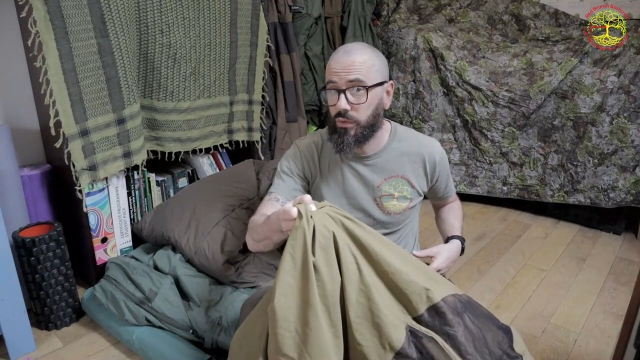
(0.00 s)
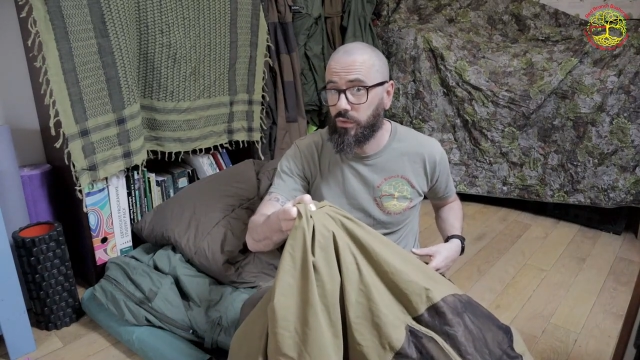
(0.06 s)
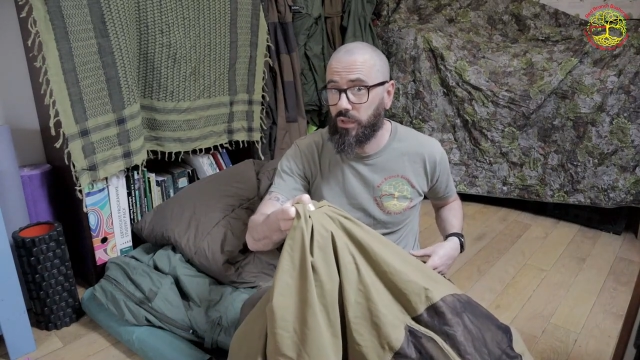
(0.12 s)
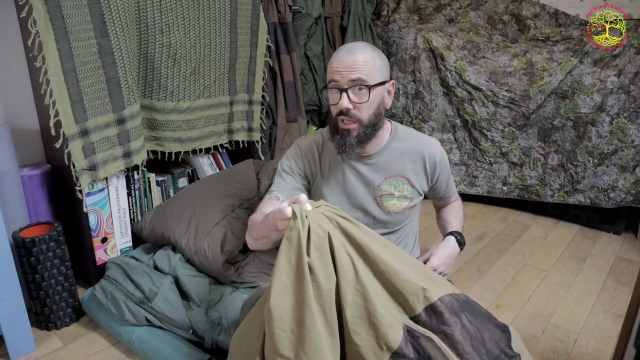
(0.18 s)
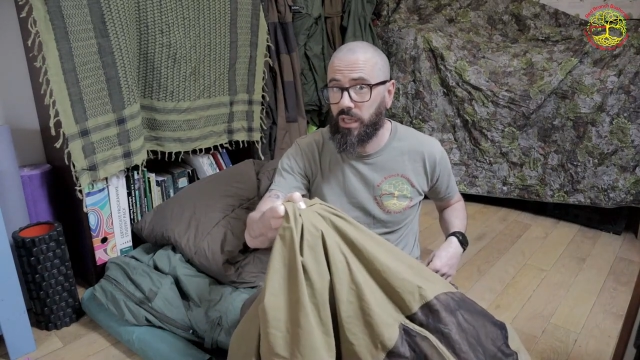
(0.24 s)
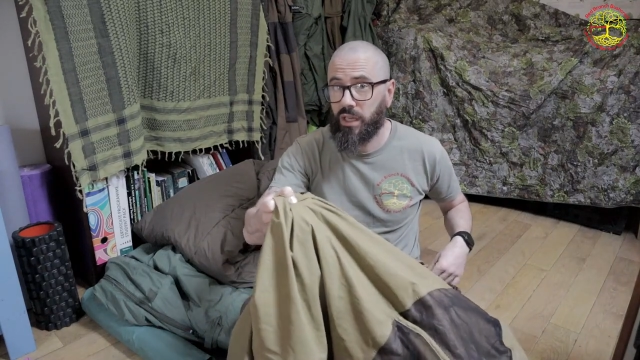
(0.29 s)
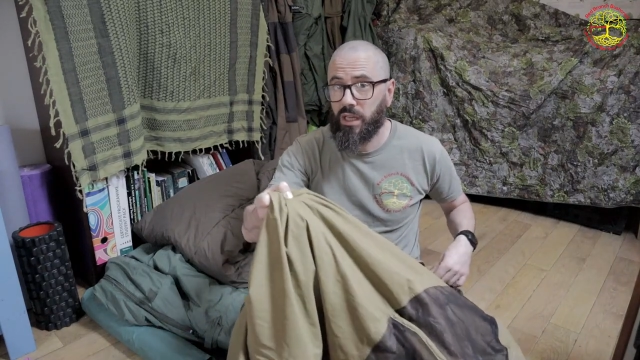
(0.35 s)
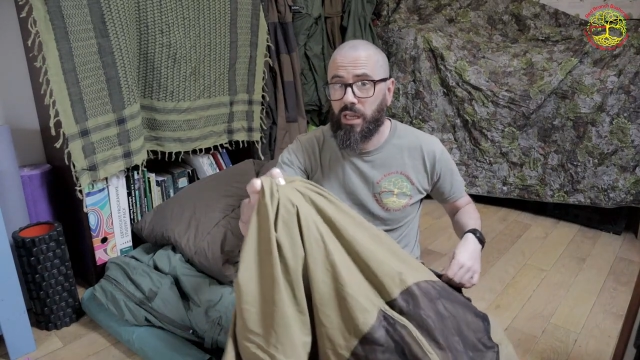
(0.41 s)

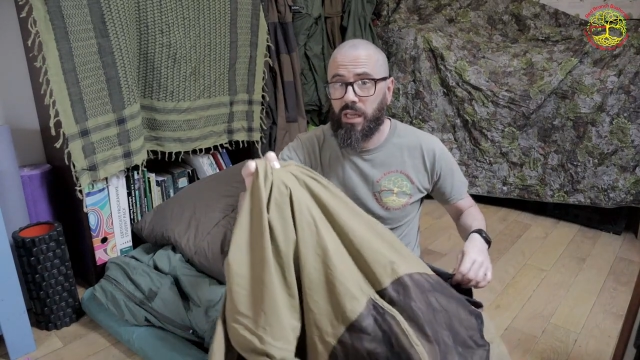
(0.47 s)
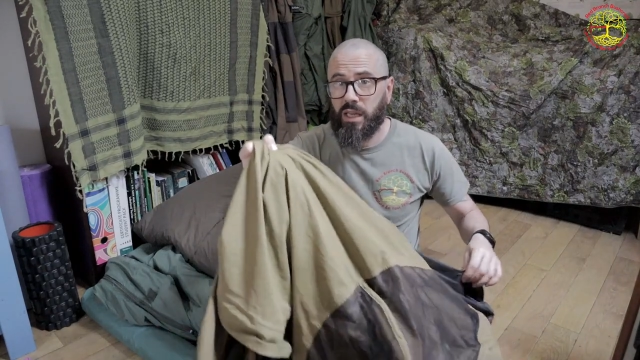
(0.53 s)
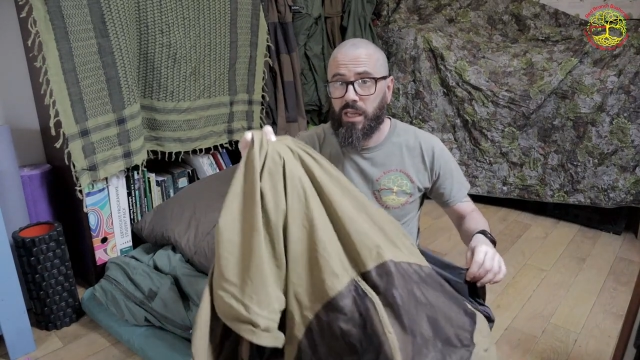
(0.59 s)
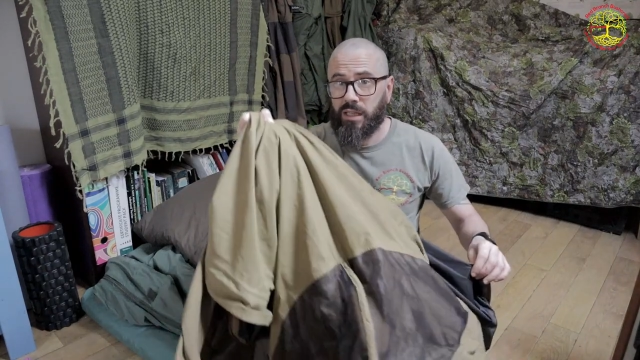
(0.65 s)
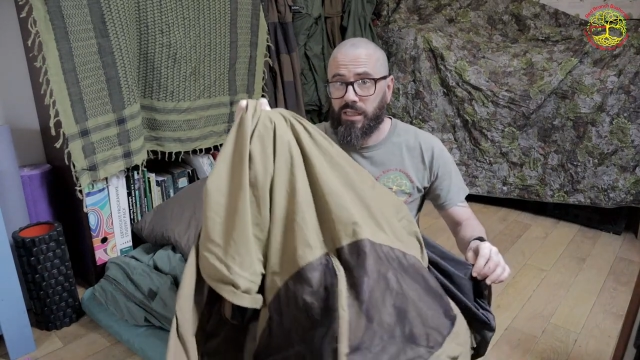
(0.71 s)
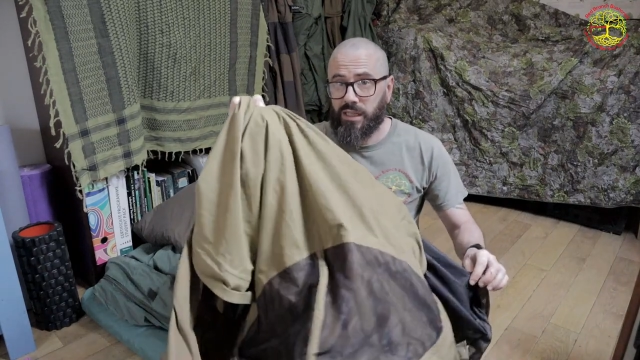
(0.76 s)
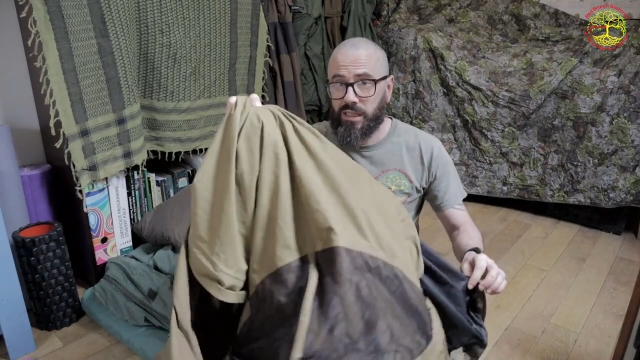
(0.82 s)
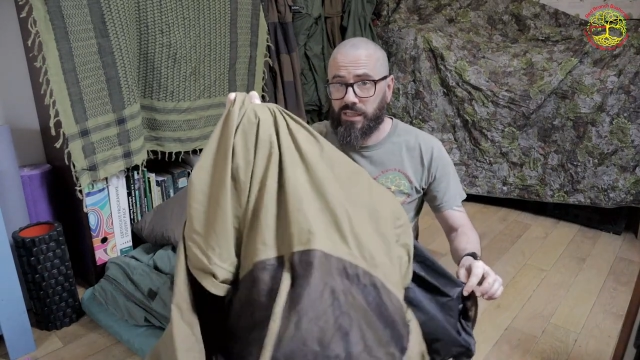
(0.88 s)
Okay,
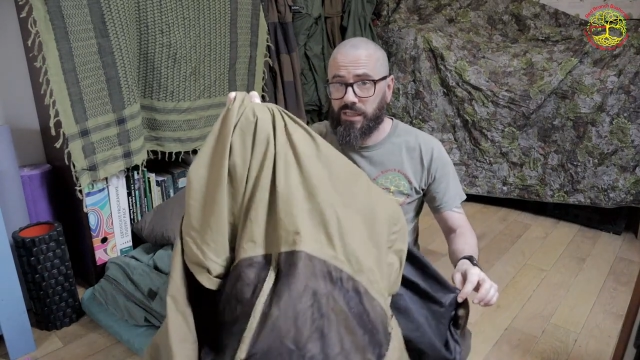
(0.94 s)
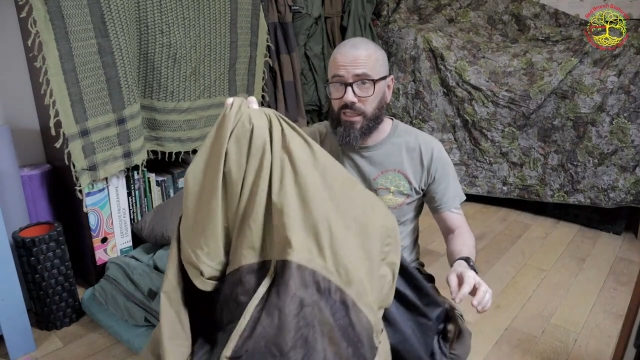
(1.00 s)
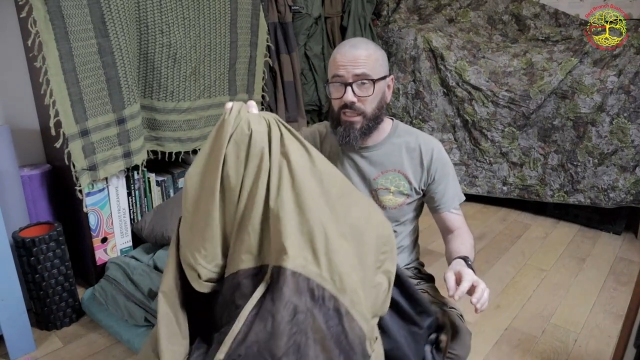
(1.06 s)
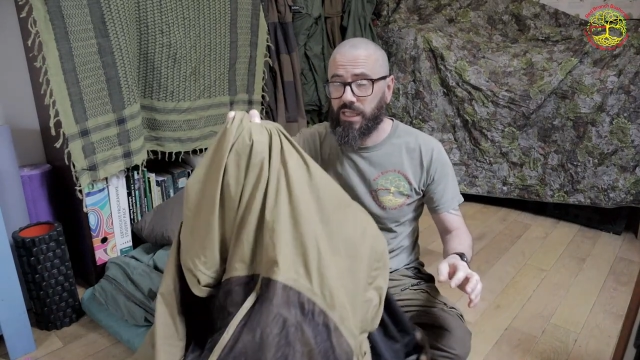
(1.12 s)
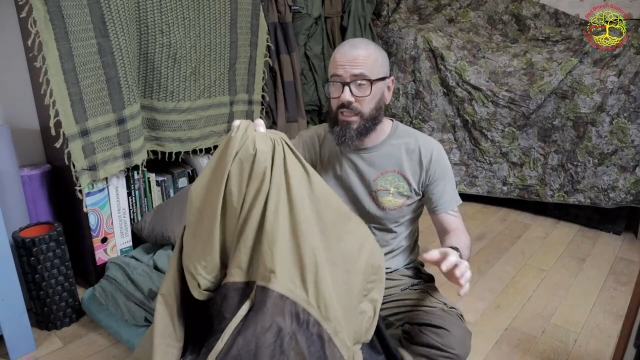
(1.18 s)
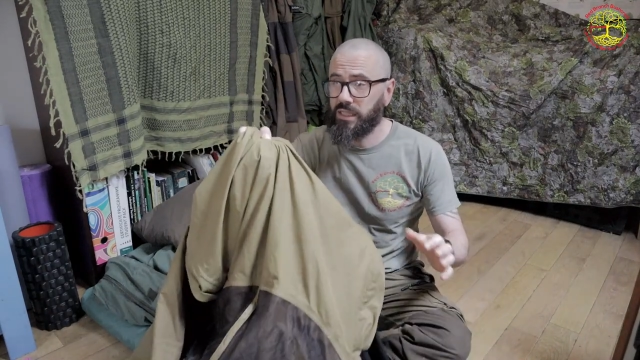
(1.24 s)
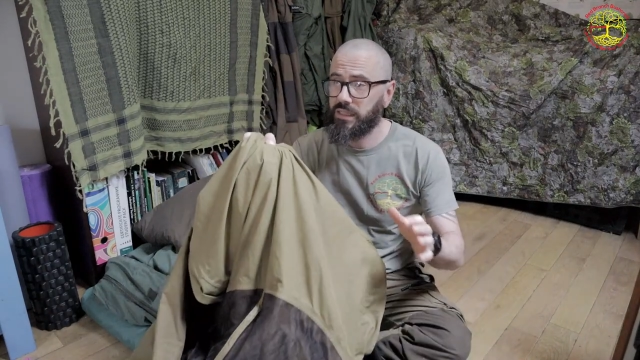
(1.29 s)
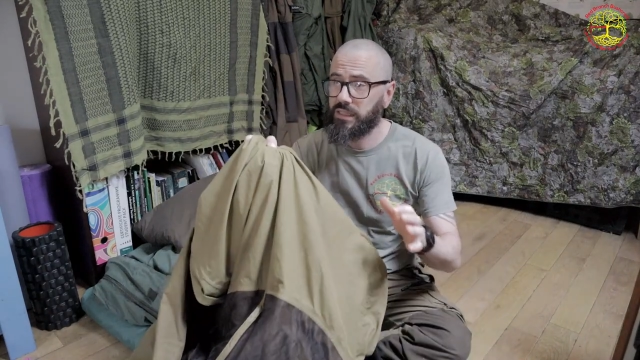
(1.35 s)
this
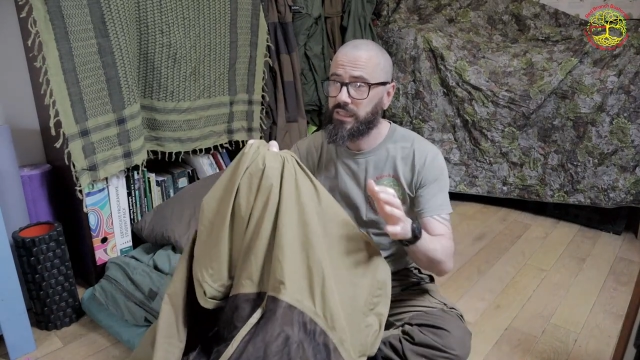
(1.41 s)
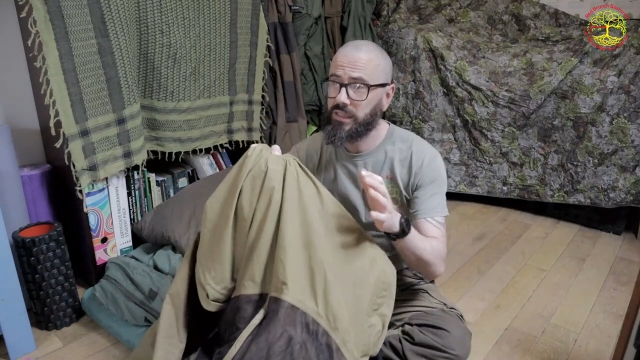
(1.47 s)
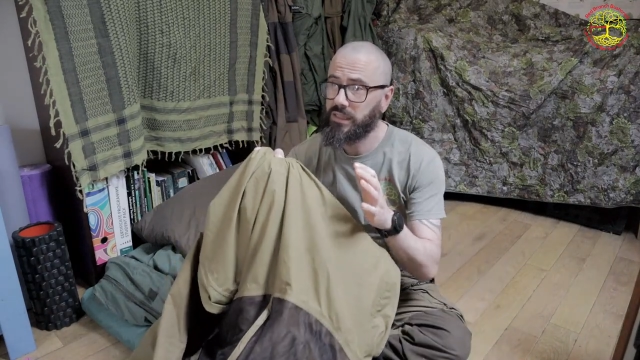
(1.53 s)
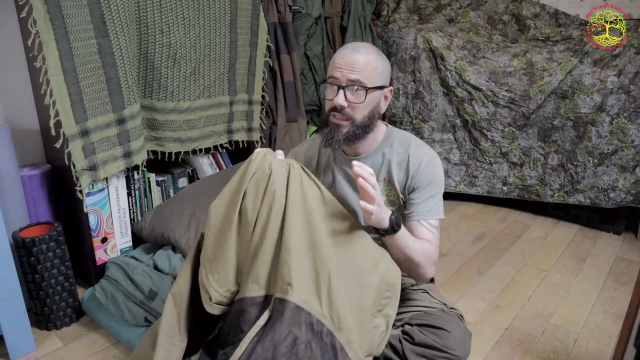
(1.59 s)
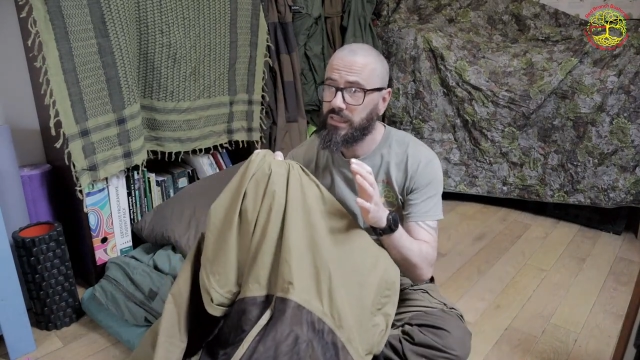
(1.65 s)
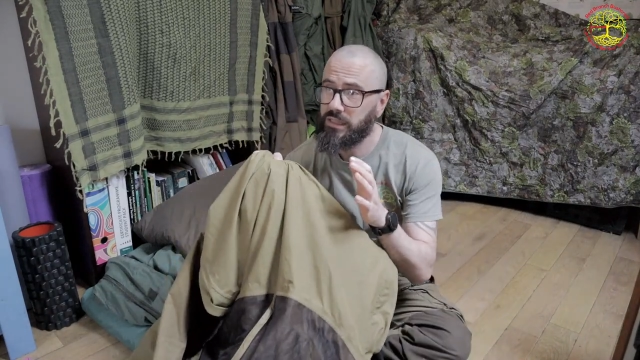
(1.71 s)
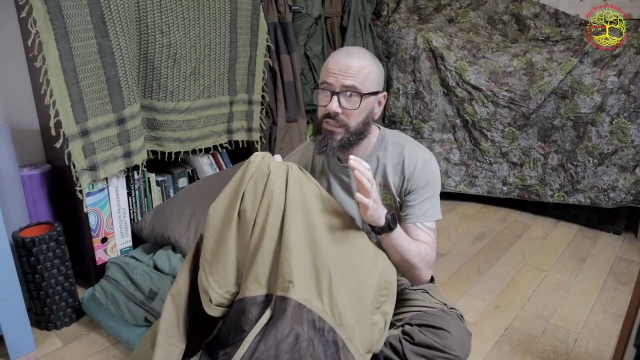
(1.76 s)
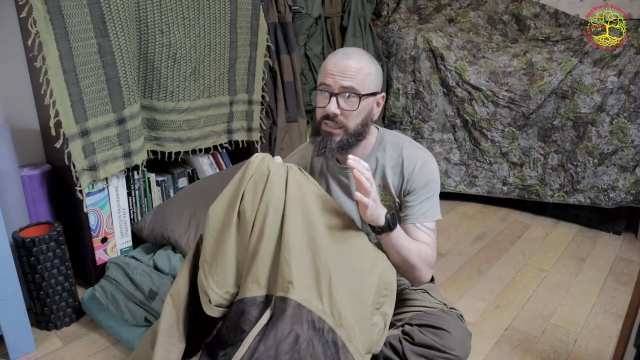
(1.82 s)

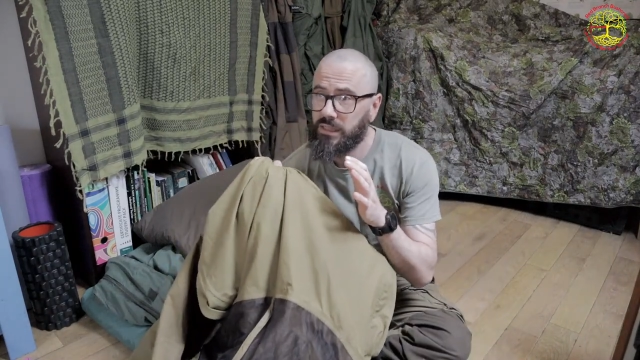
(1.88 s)
is